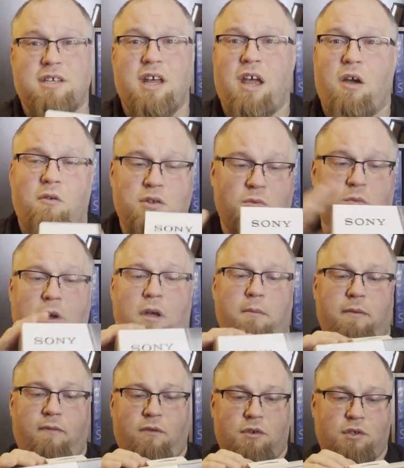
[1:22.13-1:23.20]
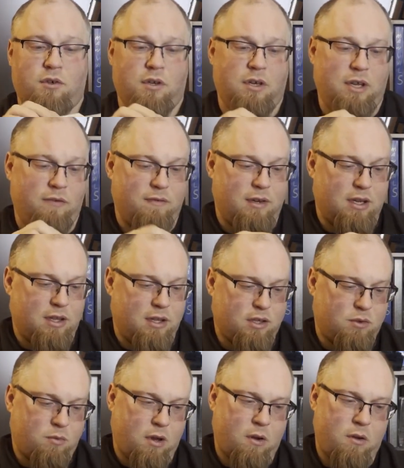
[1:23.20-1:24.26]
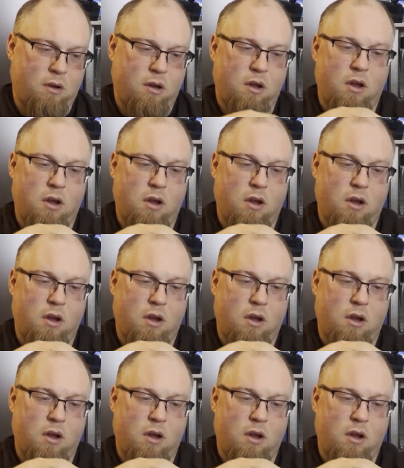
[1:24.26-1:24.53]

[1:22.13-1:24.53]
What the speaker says: It was way before Sony even did this white